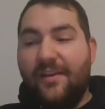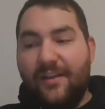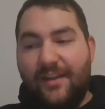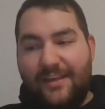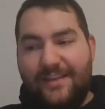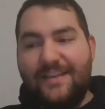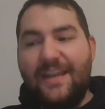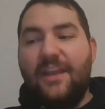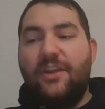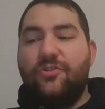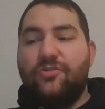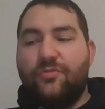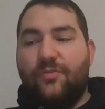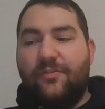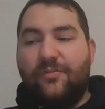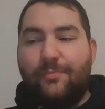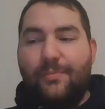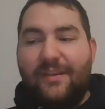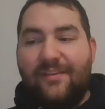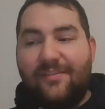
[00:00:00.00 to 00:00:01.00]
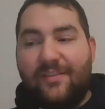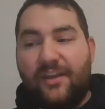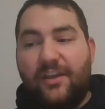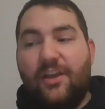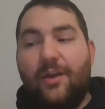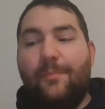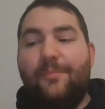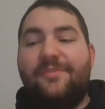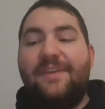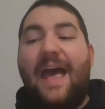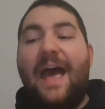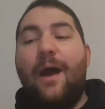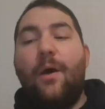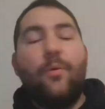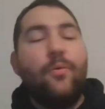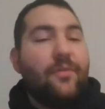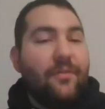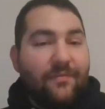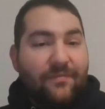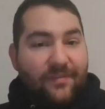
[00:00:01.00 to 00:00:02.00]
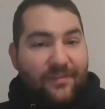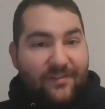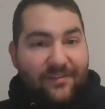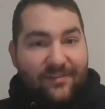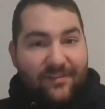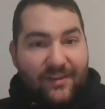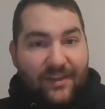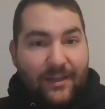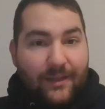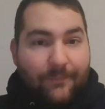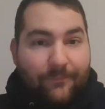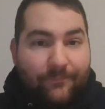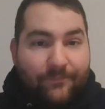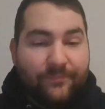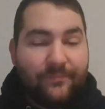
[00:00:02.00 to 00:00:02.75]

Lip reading: a dangerous beast that comes out of the sea.